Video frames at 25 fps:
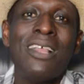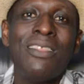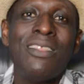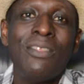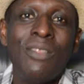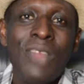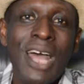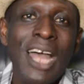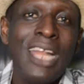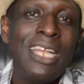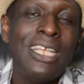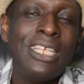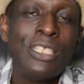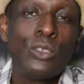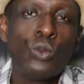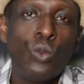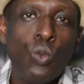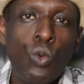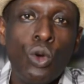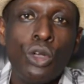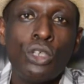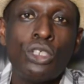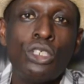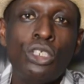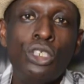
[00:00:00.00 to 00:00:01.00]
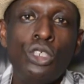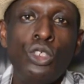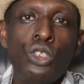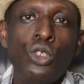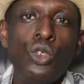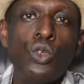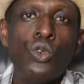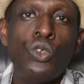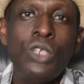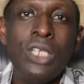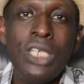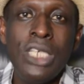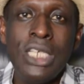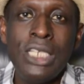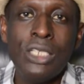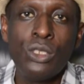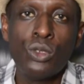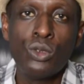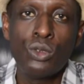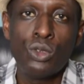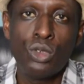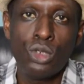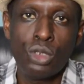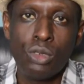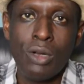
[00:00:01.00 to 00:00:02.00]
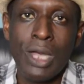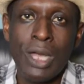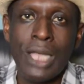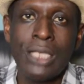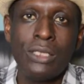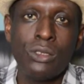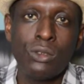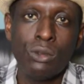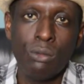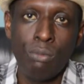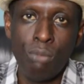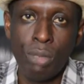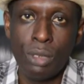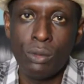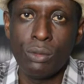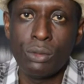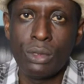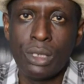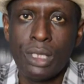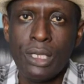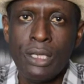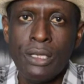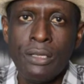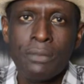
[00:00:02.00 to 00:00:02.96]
That is what you need to try to build.